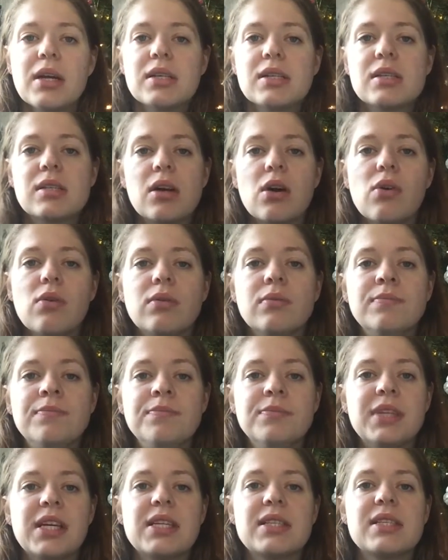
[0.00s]
So
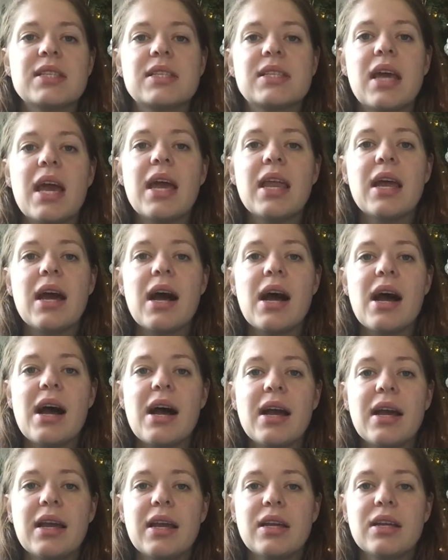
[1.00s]
instead
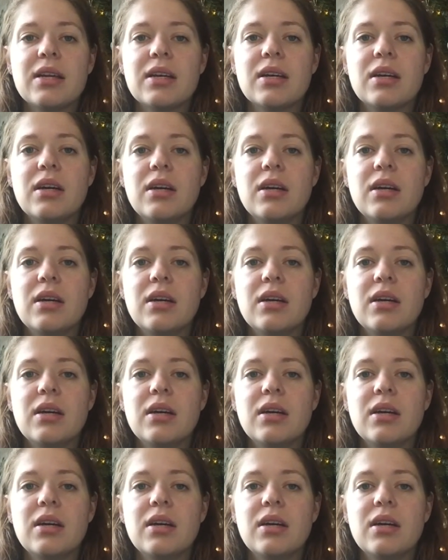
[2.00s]
I